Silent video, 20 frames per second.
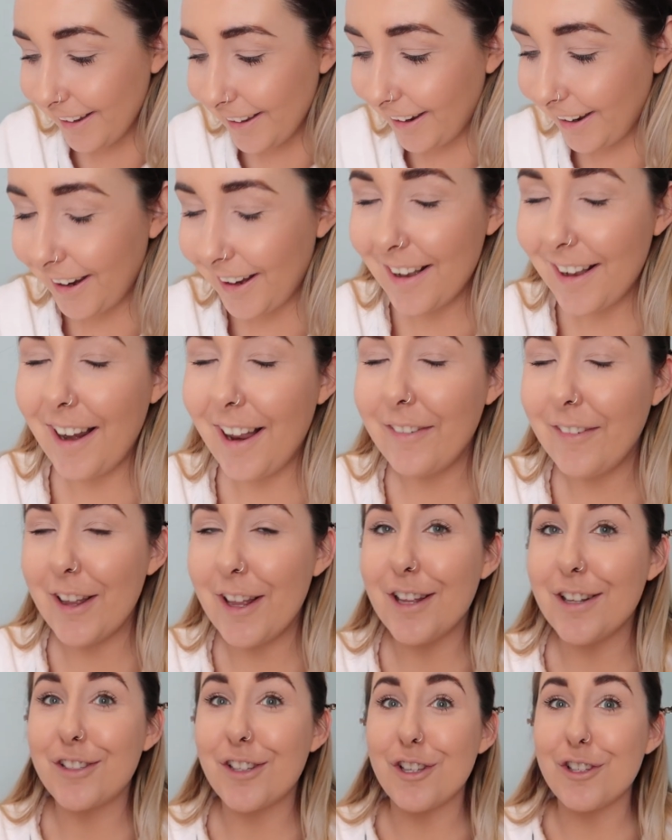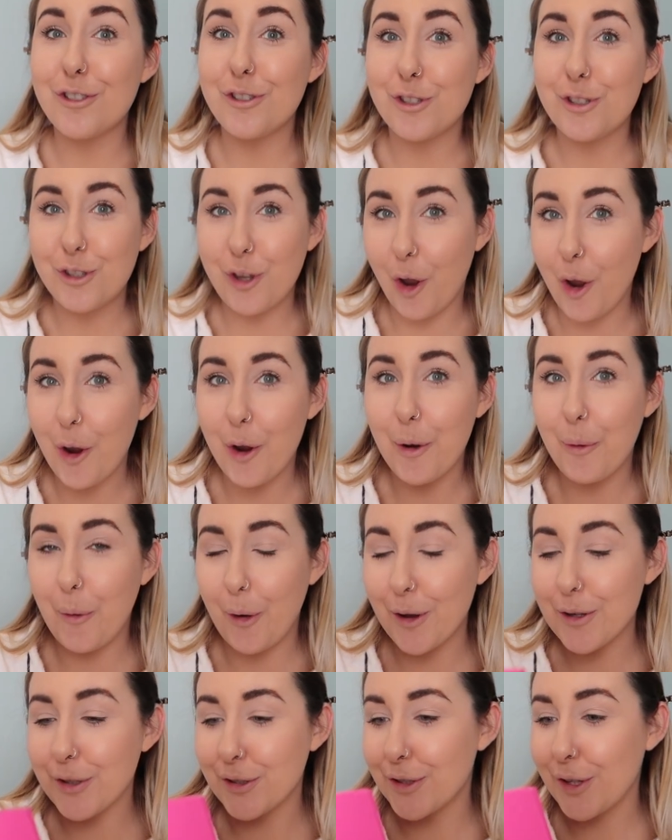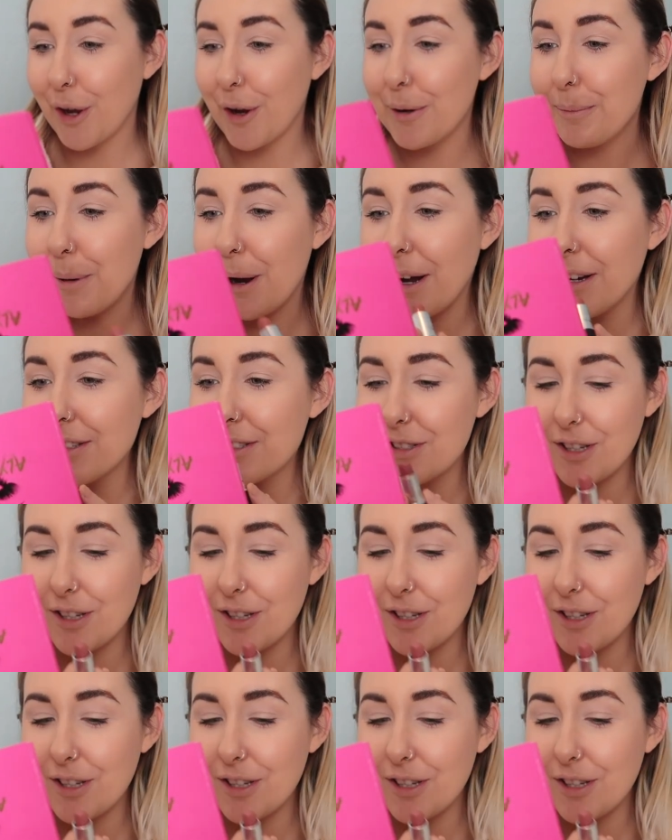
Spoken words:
I love it so much.